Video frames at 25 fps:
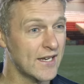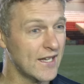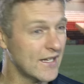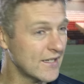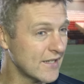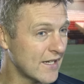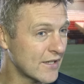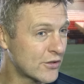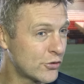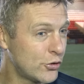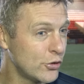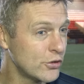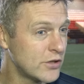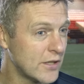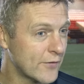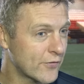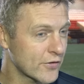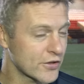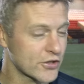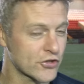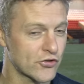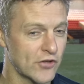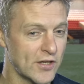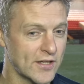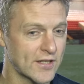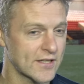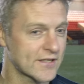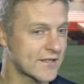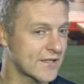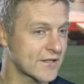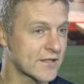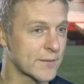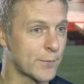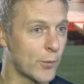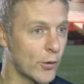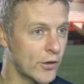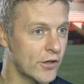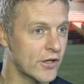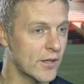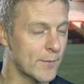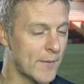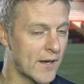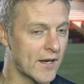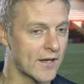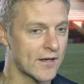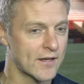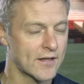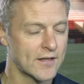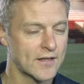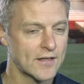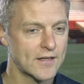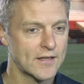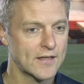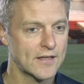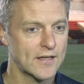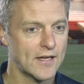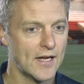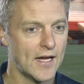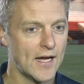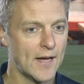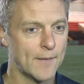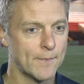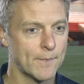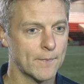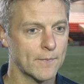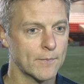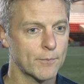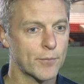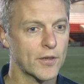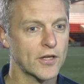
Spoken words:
It's hugely frustrating. It's disappointing at the minute.